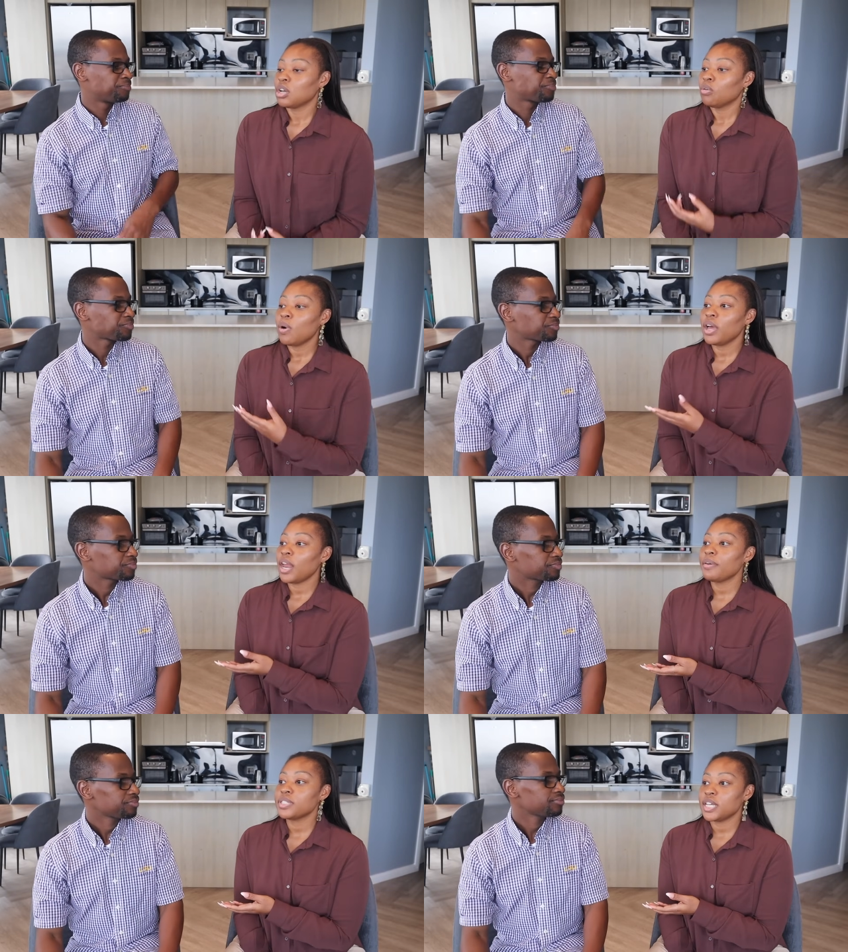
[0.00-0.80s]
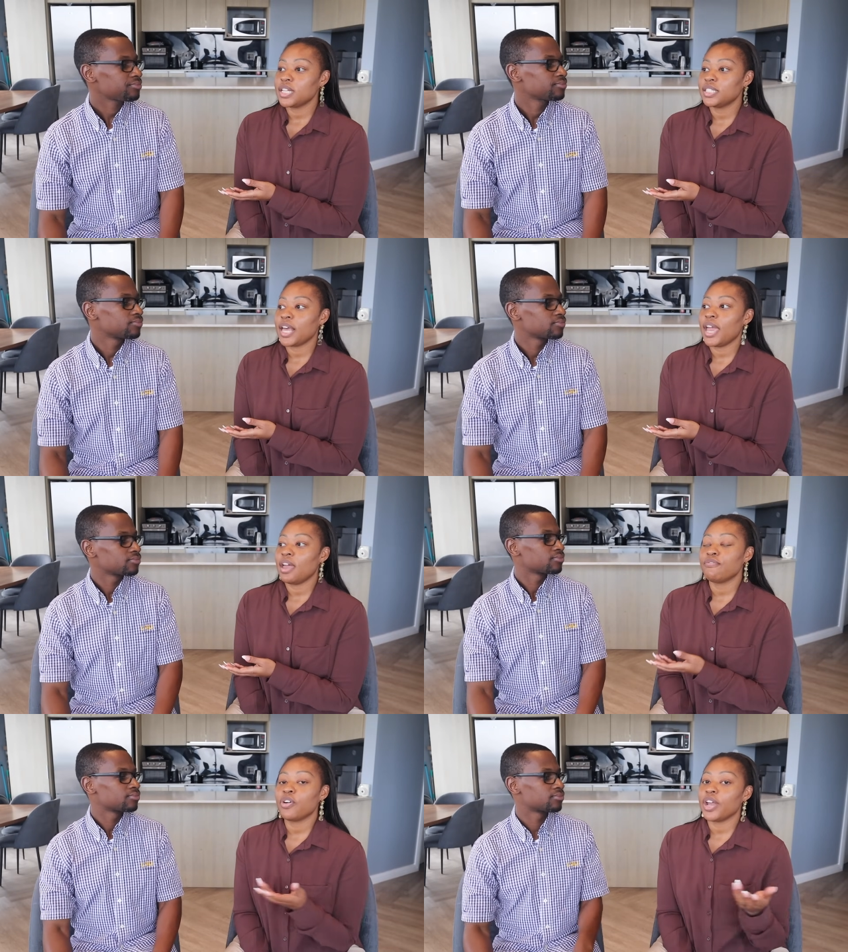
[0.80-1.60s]
Speaker 1: Well, and I was going to say,
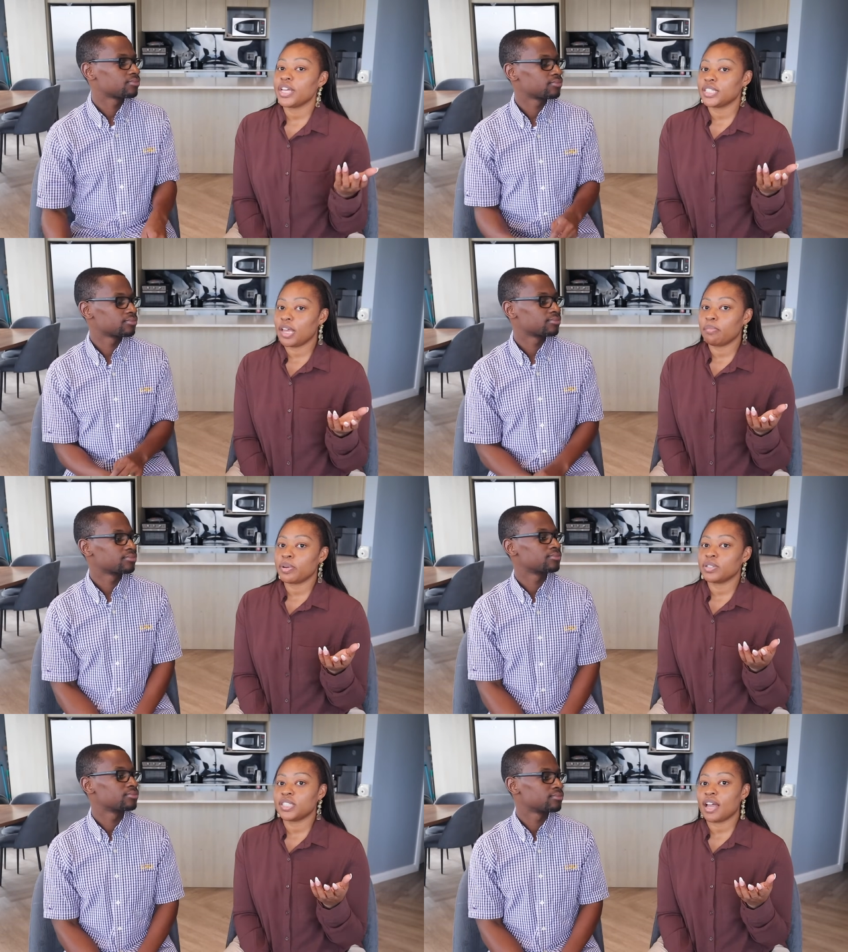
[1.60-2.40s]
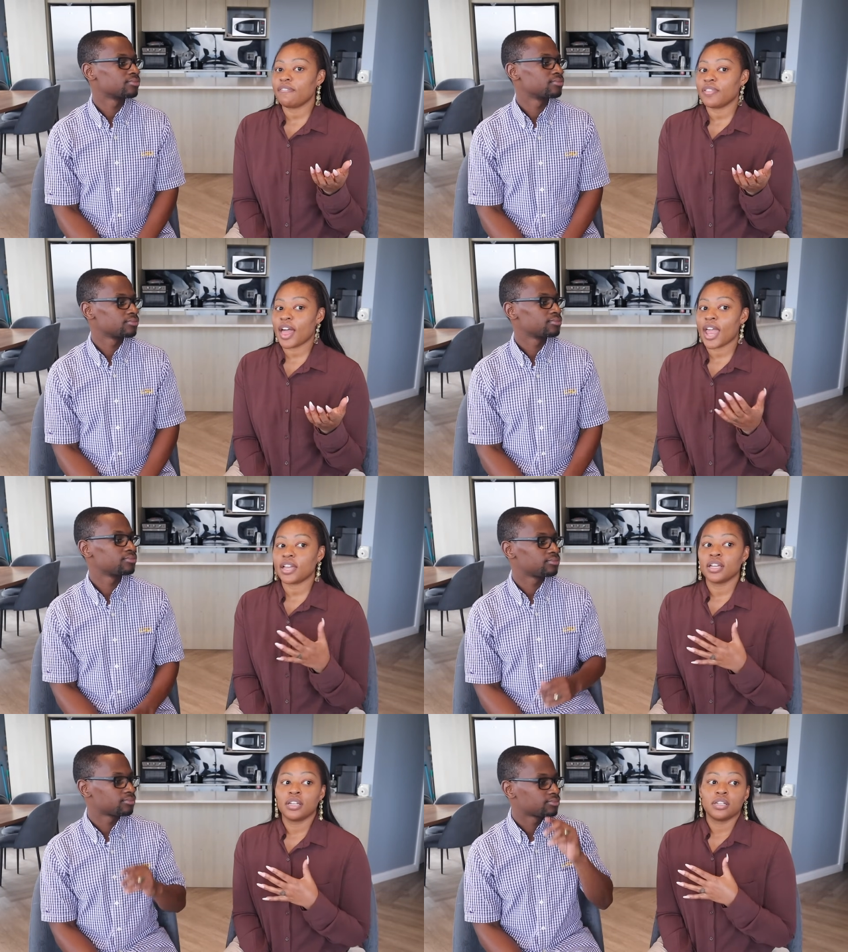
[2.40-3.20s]
and for example, stuff
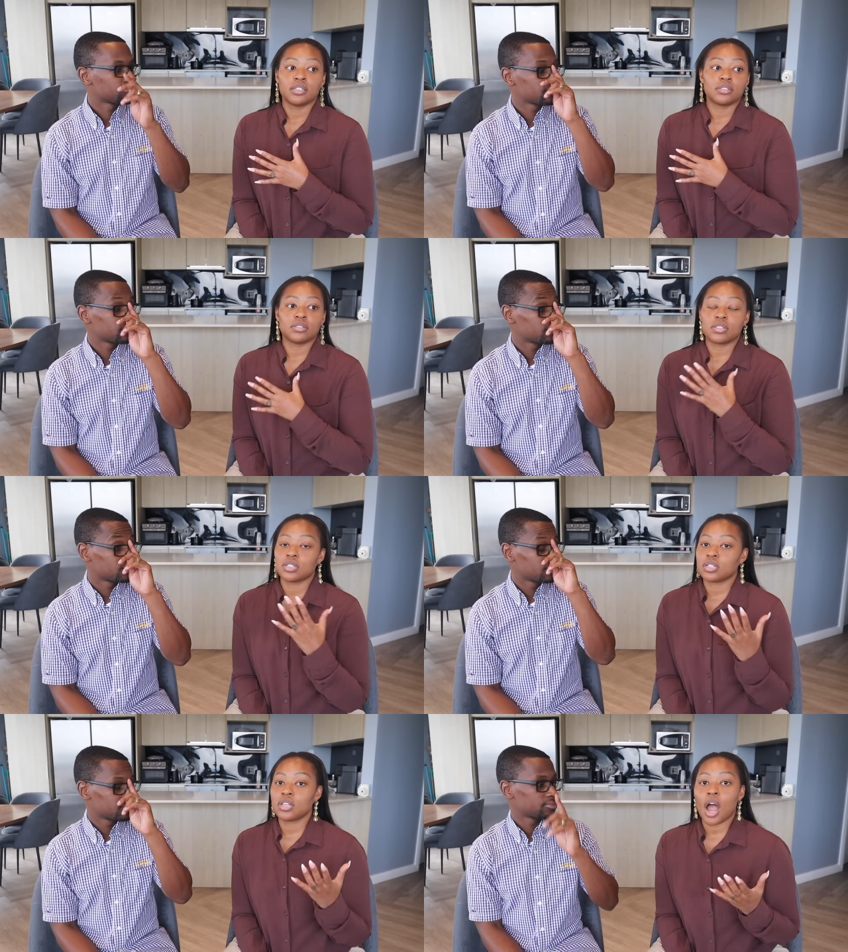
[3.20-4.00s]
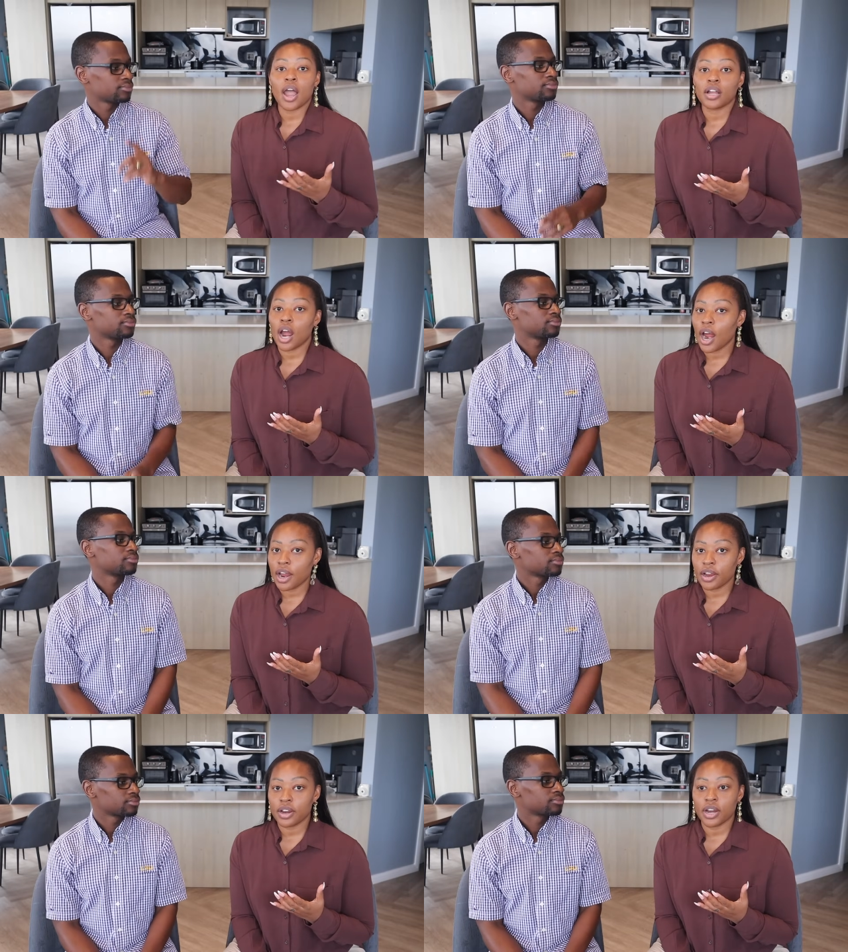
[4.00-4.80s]
like our
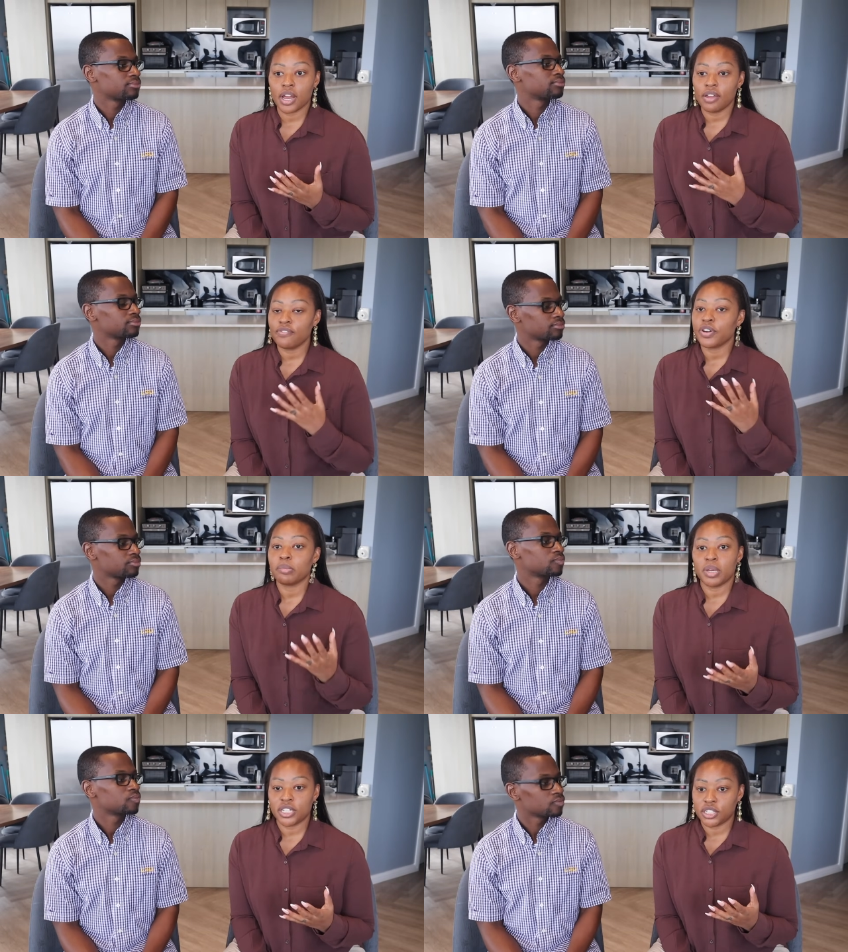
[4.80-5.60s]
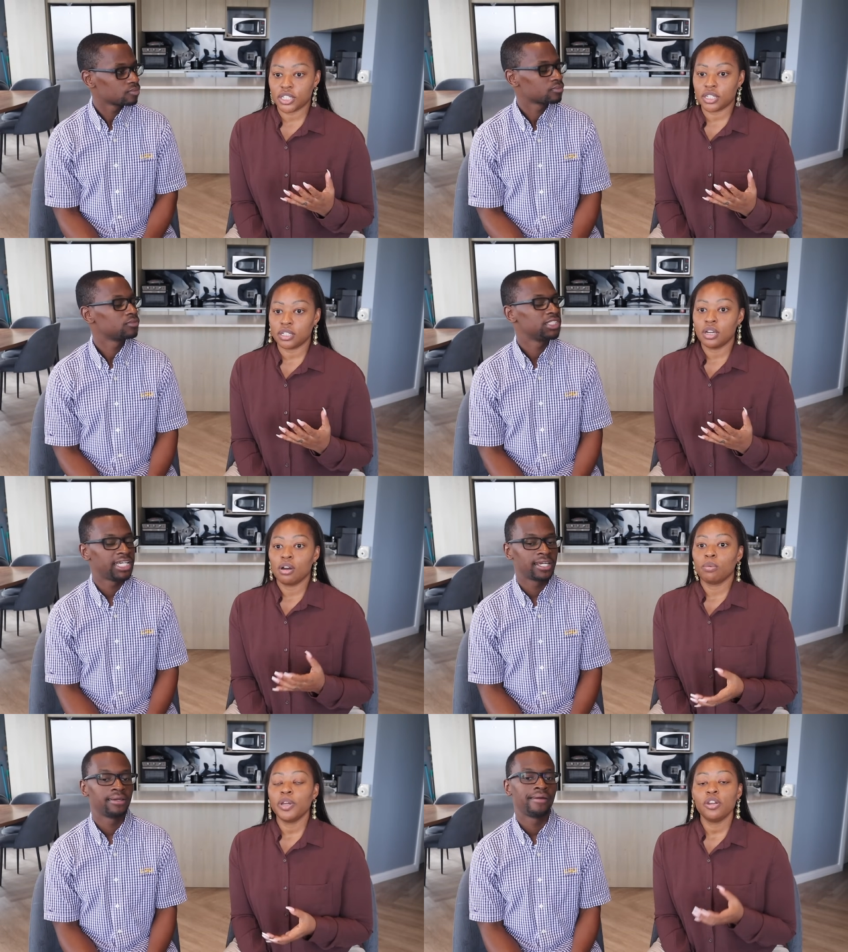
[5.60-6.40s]
car information.
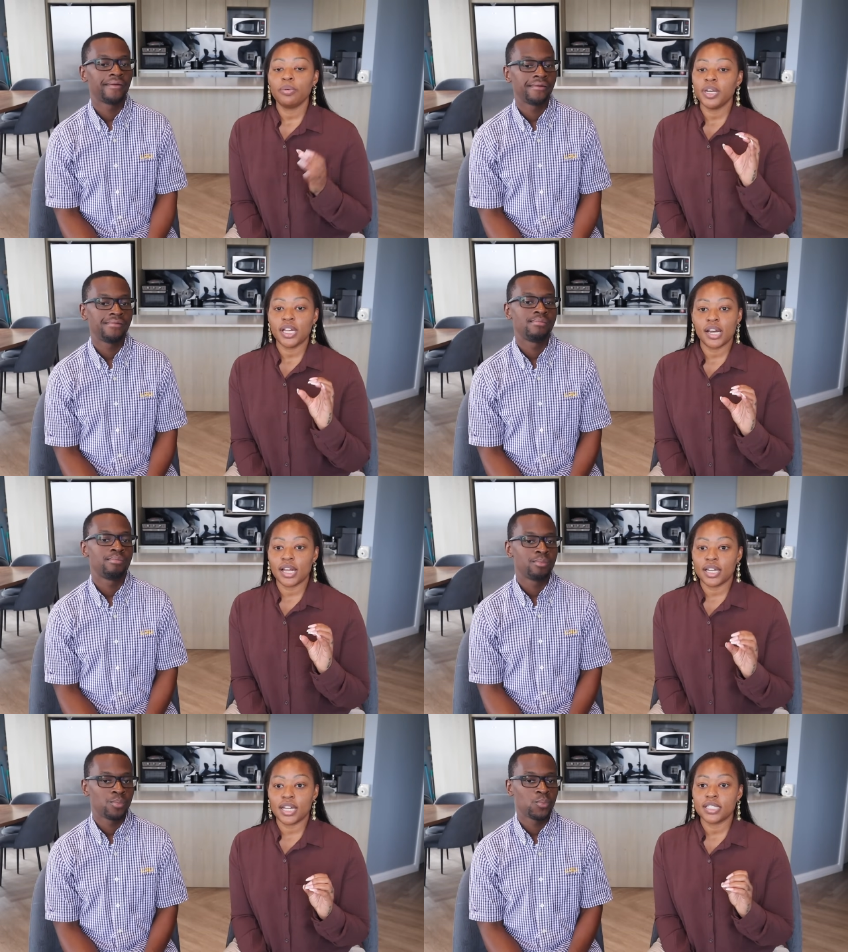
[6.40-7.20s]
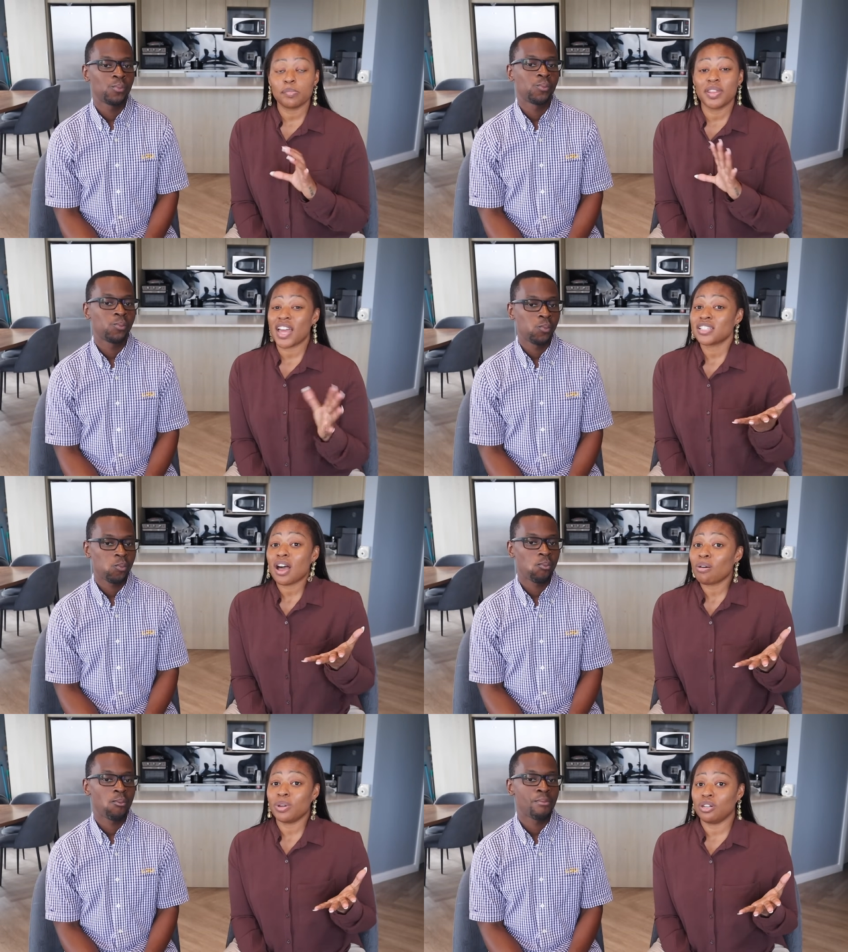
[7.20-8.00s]
Yeah. We knew we needed a disc, but that's
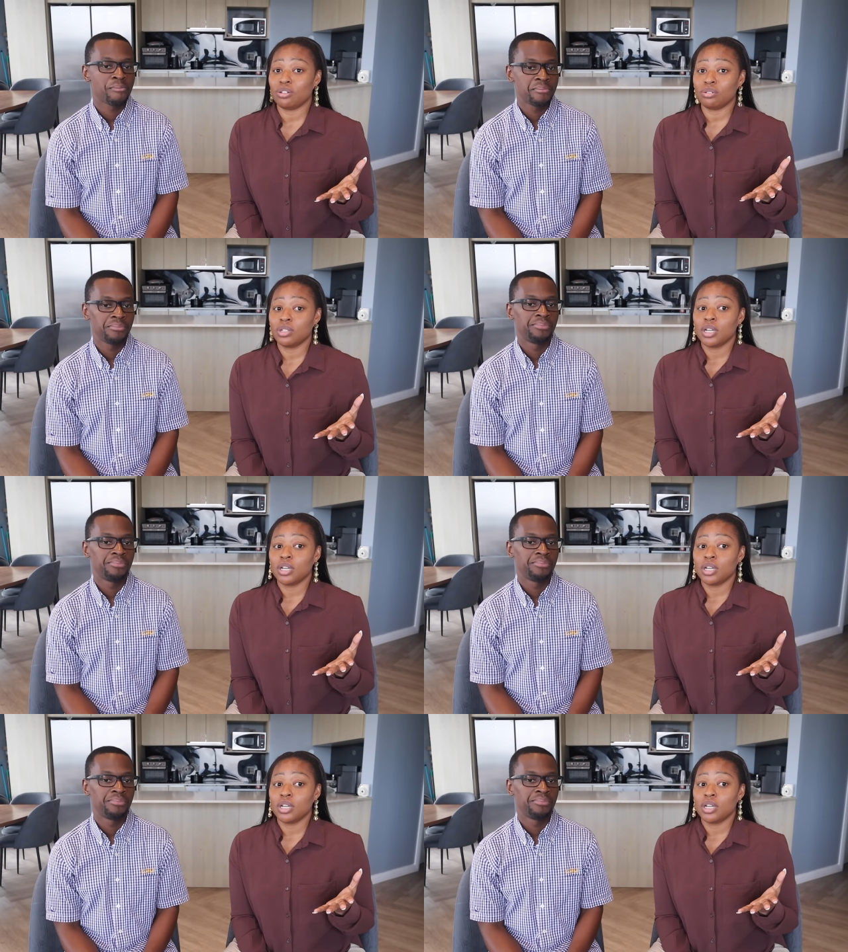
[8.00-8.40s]
all we knew.